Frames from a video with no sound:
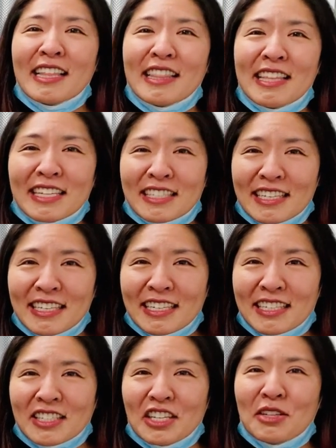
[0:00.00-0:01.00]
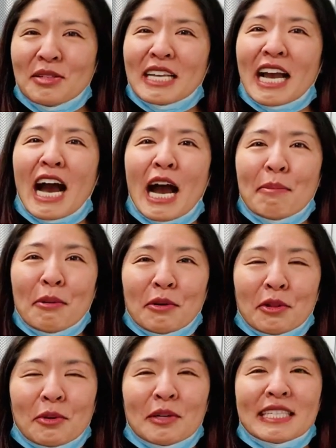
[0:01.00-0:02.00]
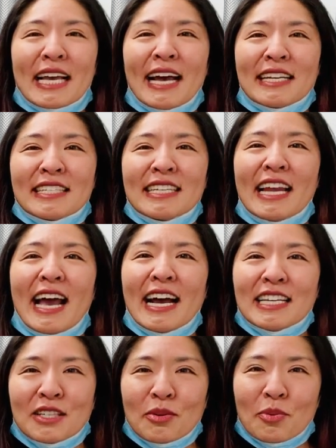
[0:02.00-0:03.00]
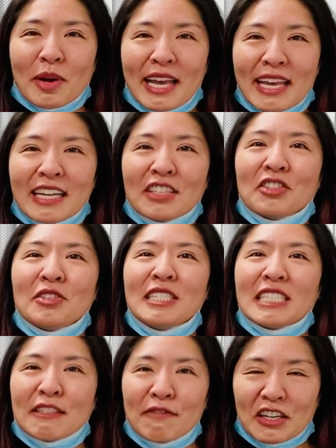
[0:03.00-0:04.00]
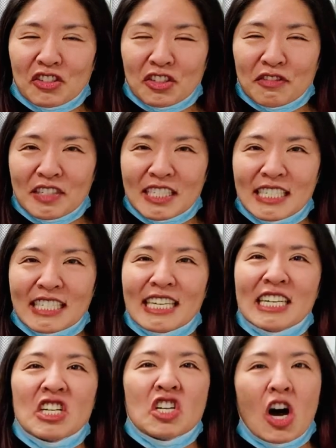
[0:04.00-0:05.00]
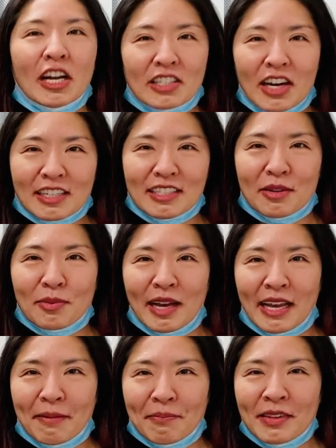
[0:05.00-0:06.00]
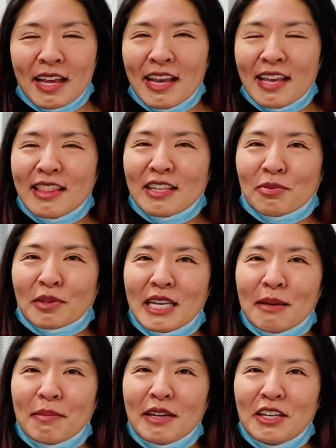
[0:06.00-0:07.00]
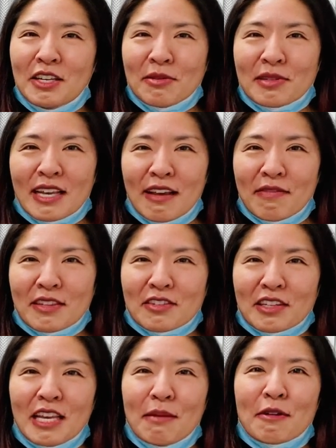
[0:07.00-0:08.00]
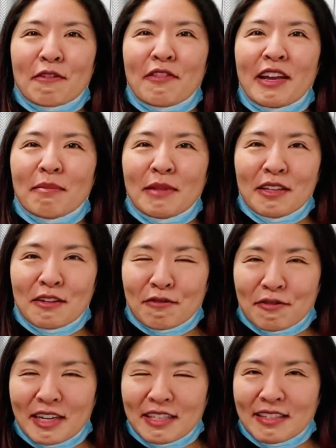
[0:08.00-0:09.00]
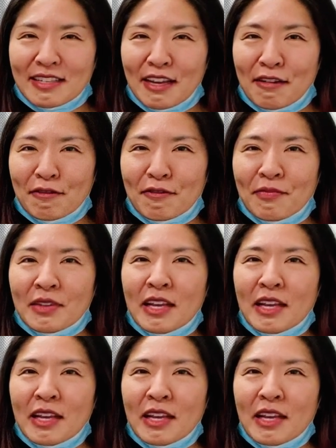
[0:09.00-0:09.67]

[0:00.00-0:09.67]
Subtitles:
This is using hypochlorous acid as a way to disinfect surfaces in a non-toxic way. This will keep you safe. This will keep your family and your friends safe.